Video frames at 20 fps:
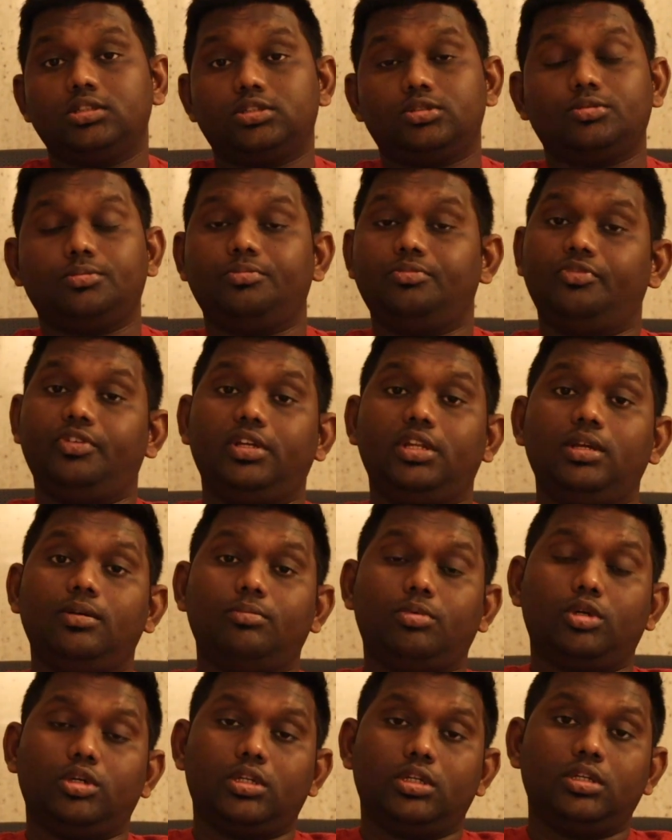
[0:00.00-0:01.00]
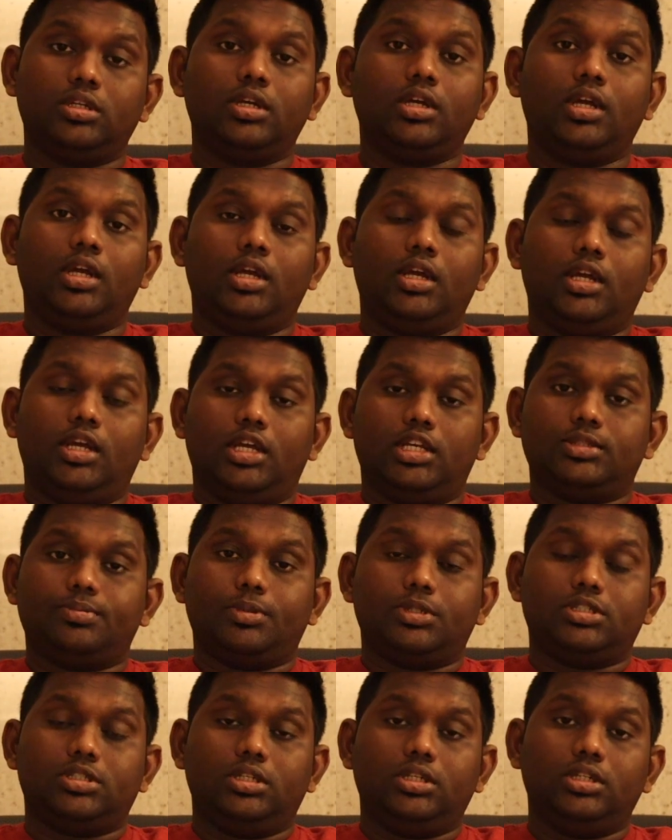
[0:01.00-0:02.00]
It's very important,
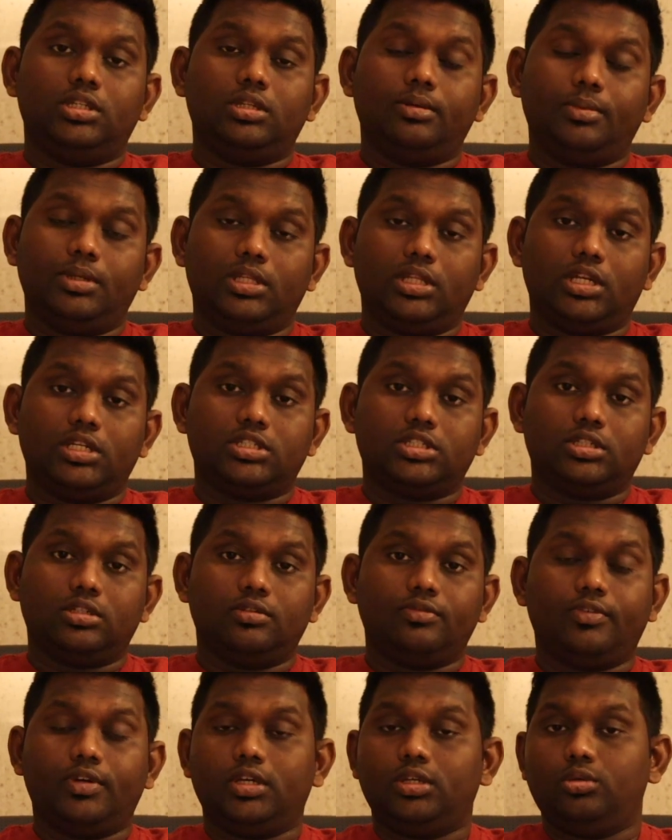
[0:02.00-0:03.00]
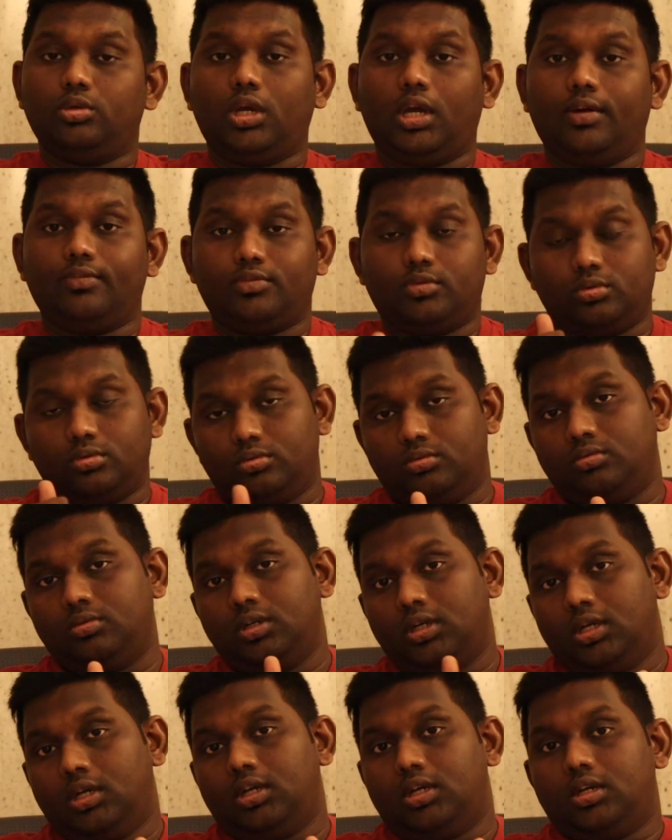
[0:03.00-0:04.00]
especially in the immigration where you have to
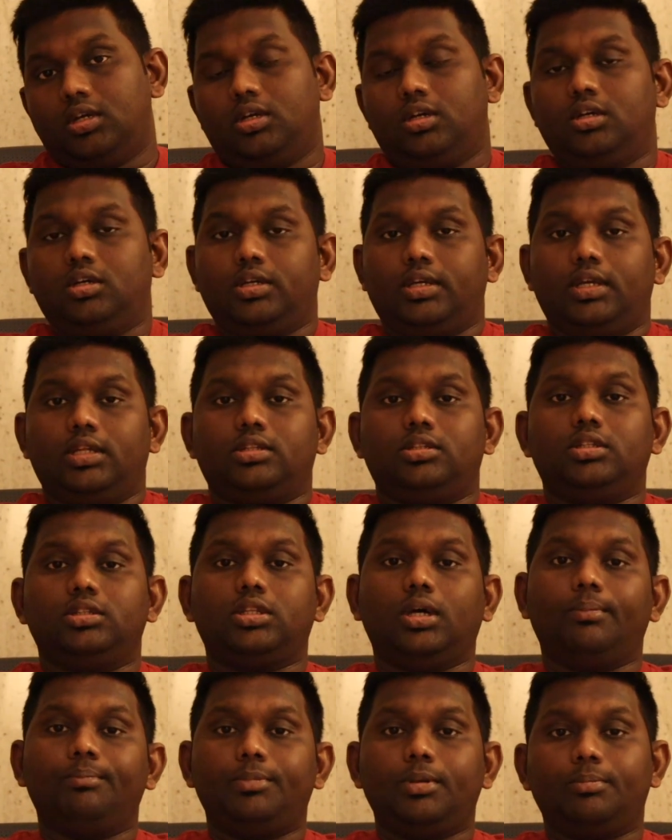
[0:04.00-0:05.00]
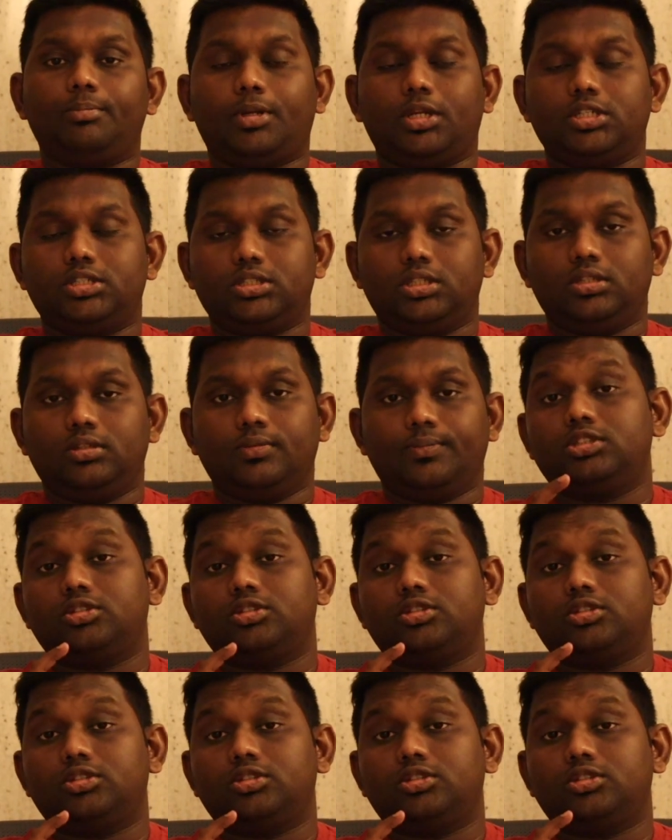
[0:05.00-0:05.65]
get the thumb impression.